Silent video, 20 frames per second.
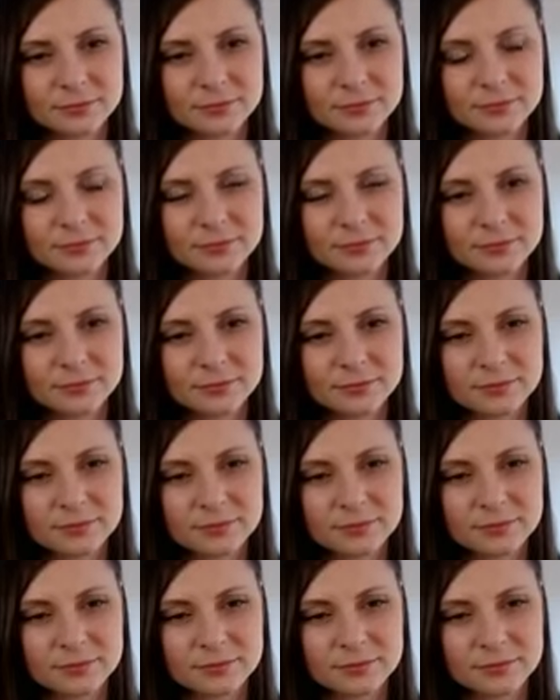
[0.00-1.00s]

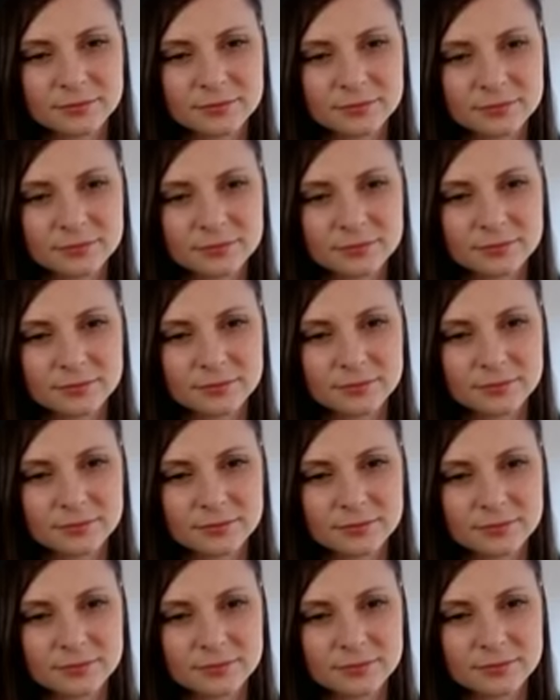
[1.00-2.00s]

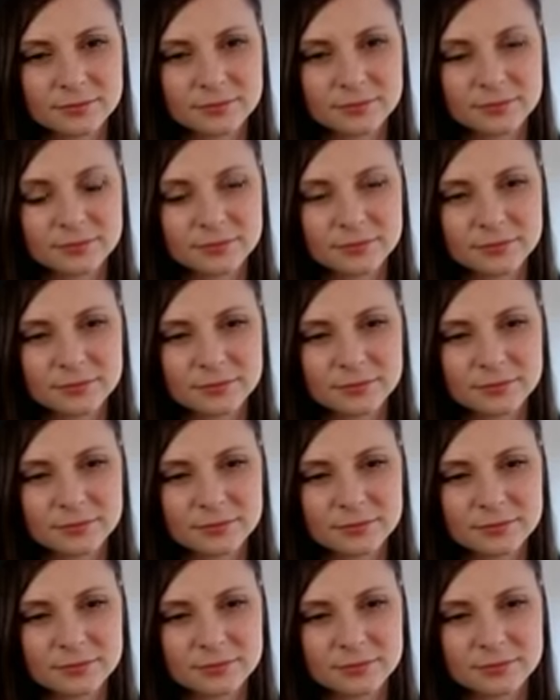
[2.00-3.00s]

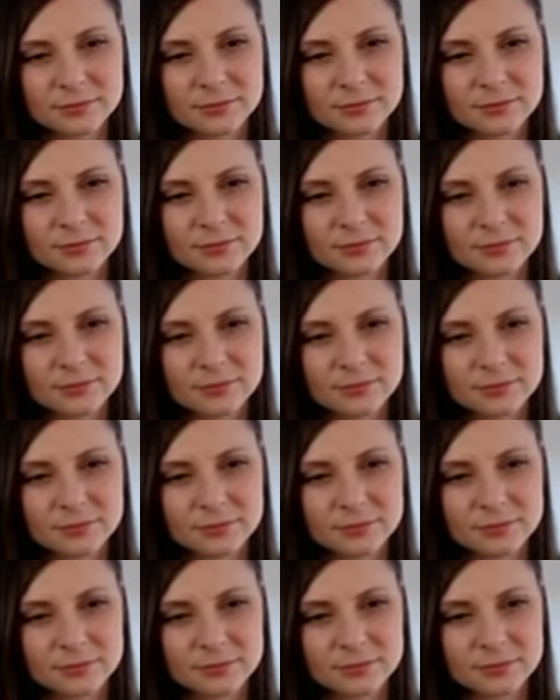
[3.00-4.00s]

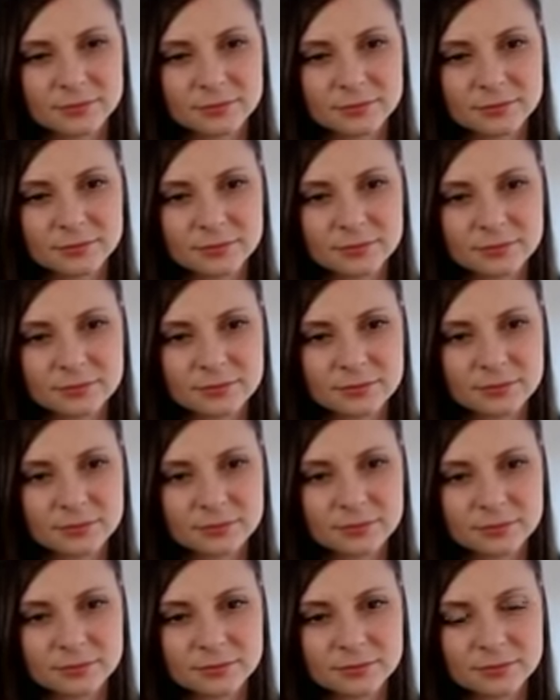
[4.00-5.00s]

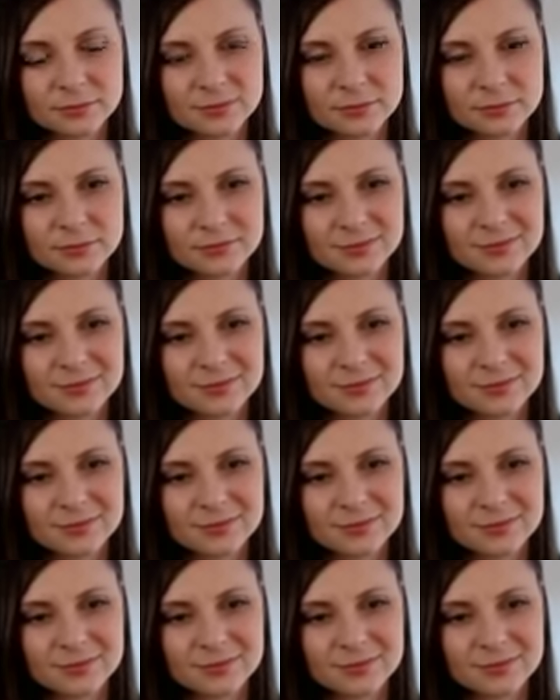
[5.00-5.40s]
The person shown says nothing.